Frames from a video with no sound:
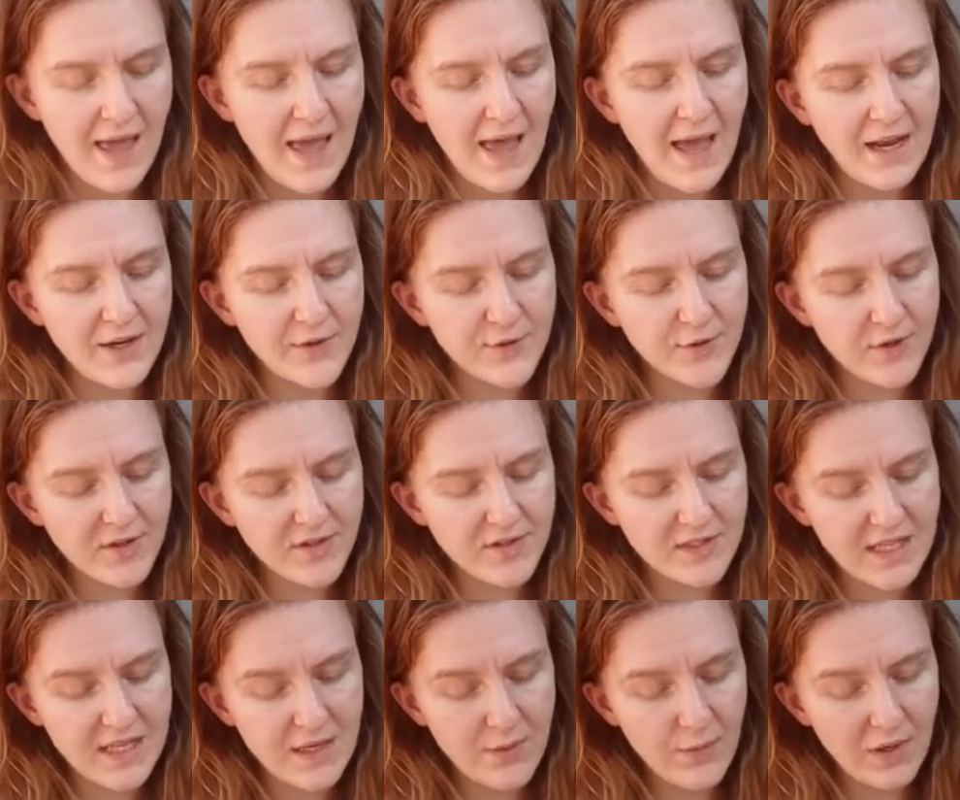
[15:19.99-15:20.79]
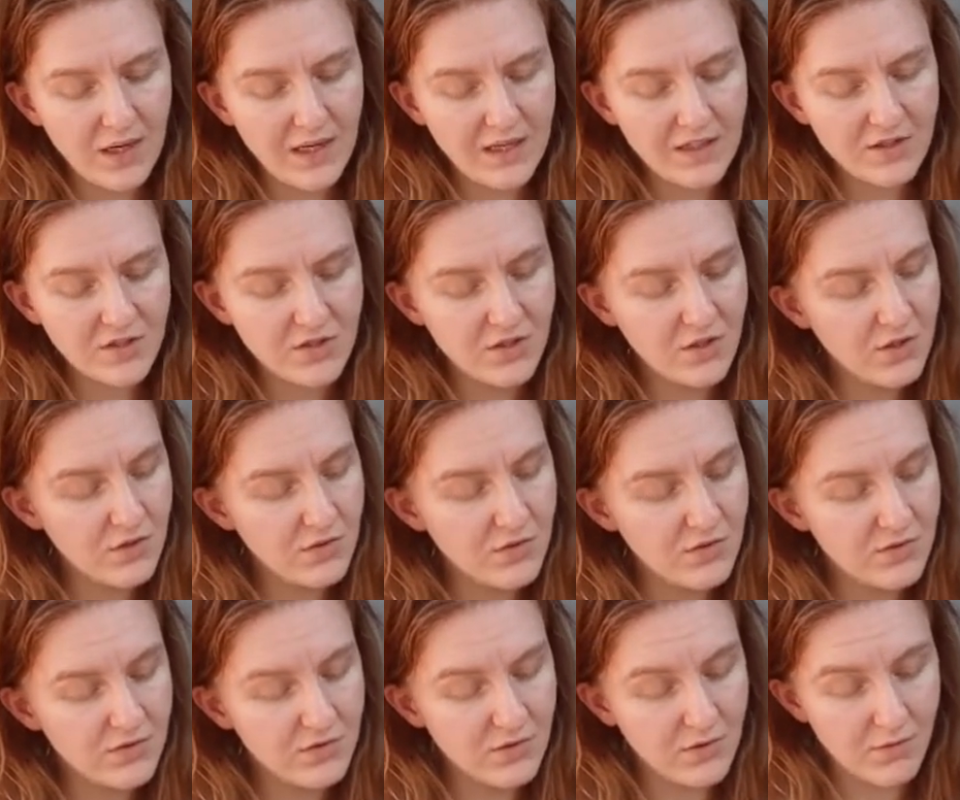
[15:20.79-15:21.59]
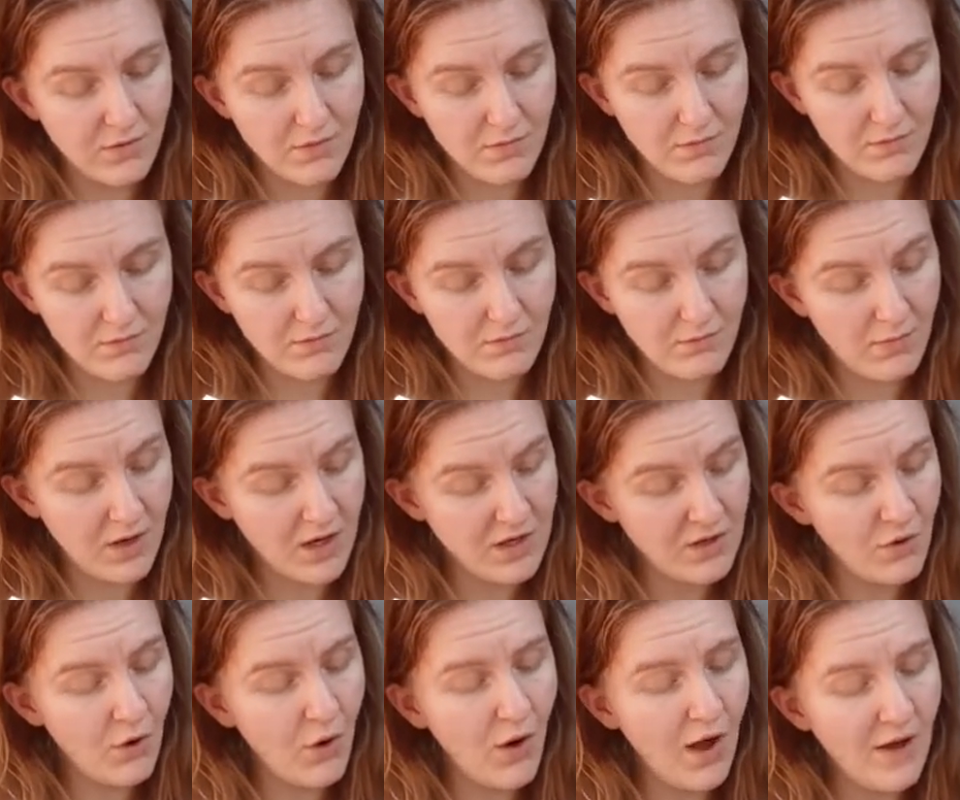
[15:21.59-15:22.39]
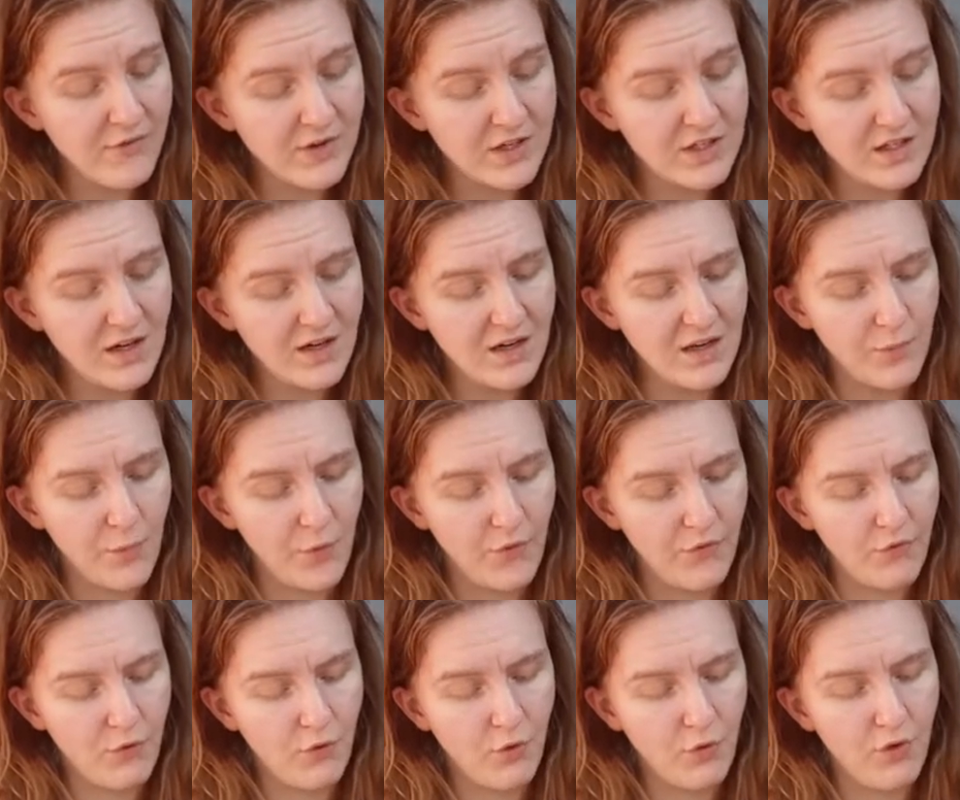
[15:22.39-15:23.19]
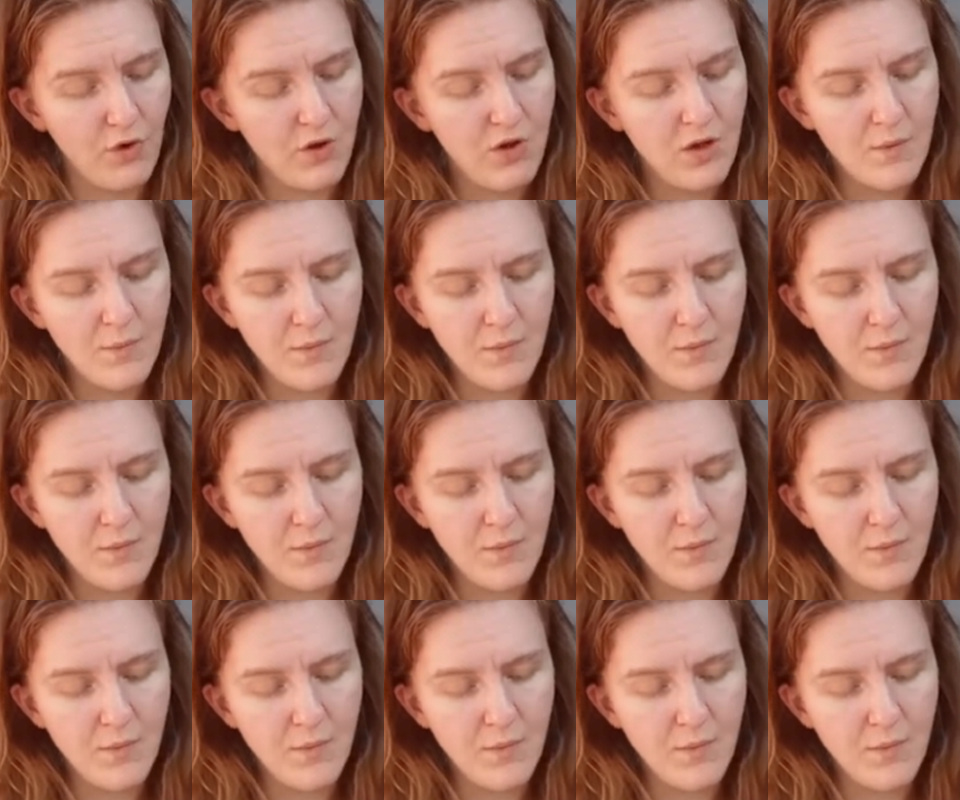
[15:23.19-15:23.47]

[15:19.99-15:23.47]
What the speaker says: and trust he will excuse my not having done it before.